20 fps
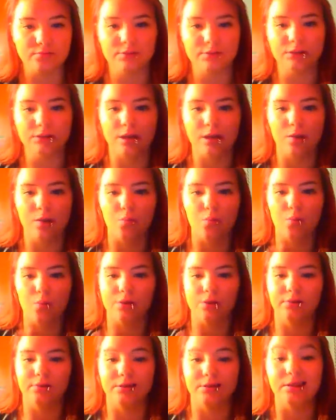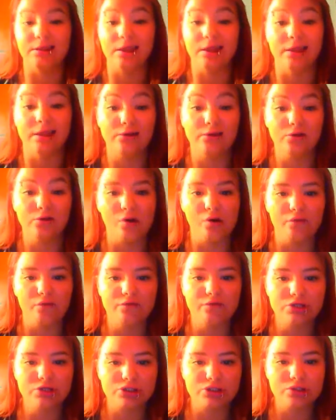to like where like the end of
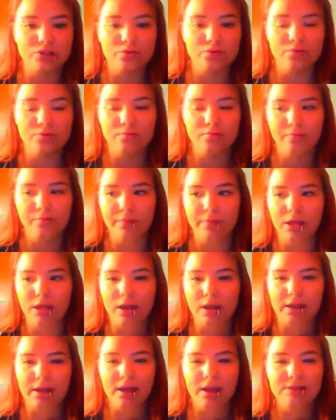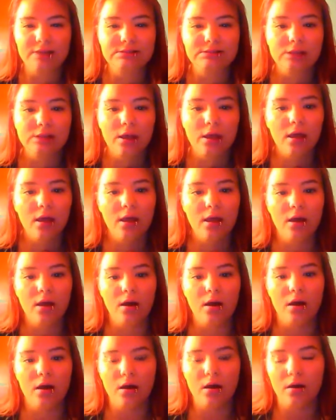the street would be, I guess.
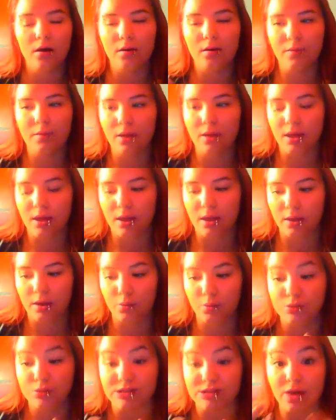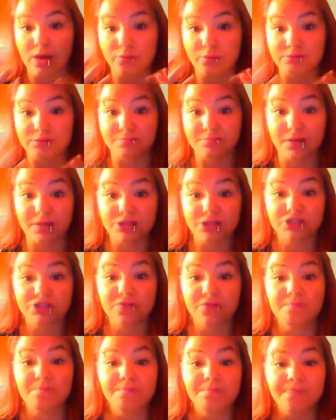And we sat on this bench
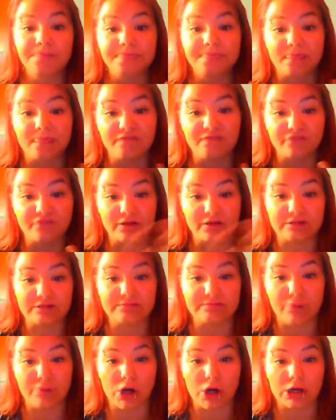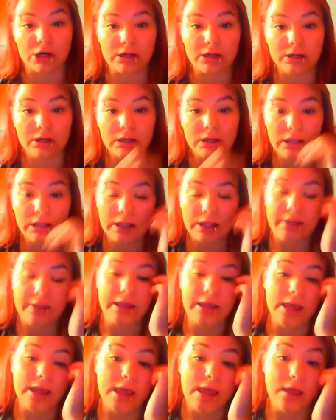in front of this bar,
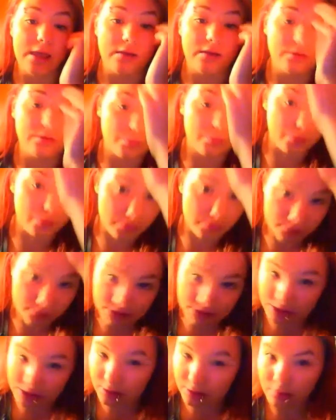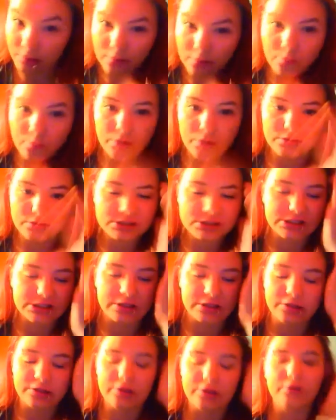and we were just
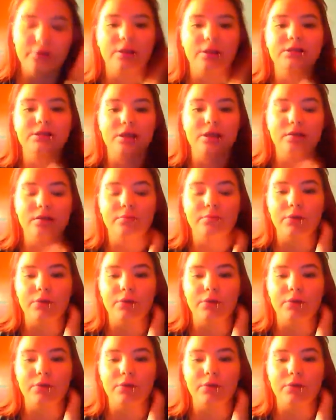sitting there like taking a